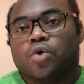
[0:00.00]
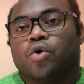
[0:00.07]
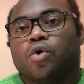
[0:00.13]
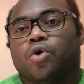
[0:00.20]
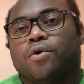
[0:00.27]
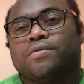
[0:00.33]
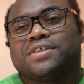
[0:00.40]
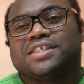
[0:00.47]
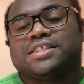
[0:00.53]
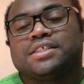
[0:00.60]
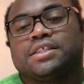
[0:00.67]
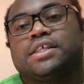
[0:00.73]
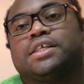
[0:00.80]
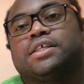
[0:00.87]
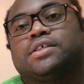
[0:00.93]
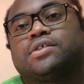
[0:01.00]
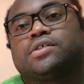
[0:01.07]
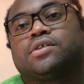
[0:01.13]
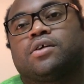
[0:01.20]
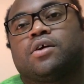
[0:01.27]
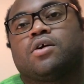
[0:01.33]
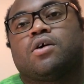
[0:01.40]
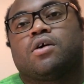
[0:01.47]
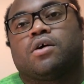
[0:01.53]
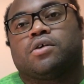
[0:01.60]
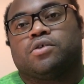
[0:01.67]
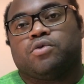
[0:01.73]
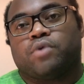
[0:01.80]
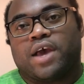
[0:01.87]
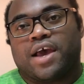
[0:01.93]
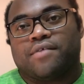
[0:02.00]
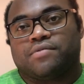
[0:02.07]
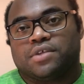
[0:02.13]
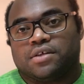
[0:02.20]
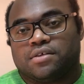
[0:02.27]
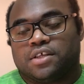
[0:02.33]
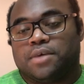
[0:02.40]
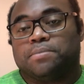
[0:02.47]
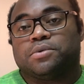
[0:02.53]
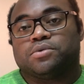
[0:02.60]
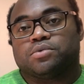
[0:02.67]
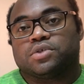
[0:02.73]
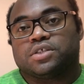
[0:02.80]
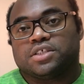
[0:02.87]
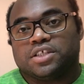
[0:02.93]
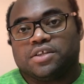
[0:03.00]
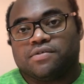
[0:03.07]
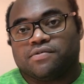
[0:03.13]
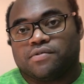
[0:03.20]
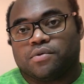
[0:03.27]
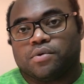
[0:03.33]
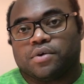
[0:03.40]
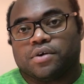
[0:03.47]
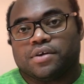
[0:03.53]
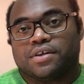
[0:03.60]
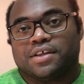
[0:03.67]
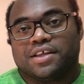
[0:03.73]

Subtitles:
All these things you have to keep the receipt for,